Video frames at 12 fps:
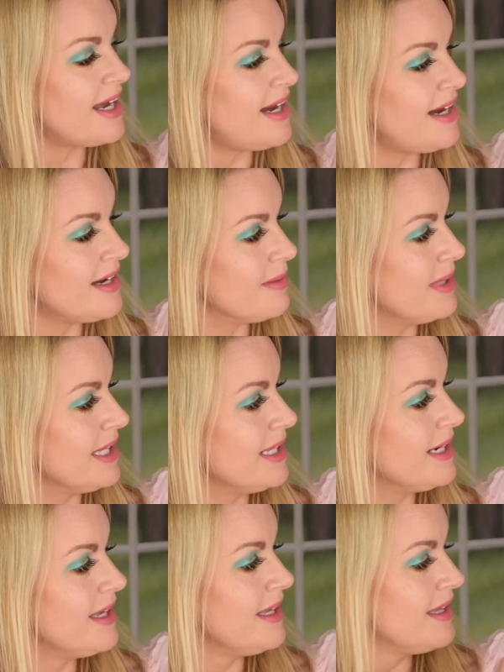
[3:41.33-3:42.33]
I
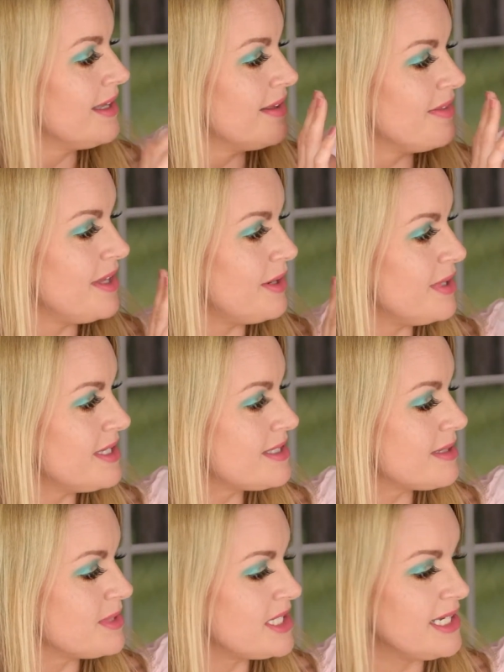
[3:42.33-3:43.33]
mean, there is
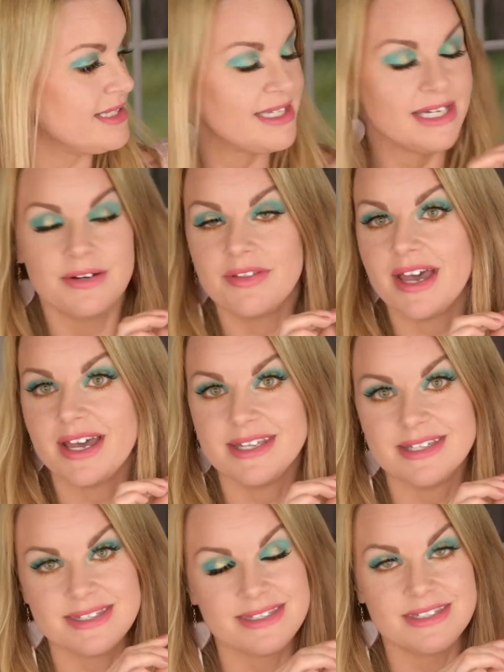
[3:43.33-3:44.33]
some shades here that is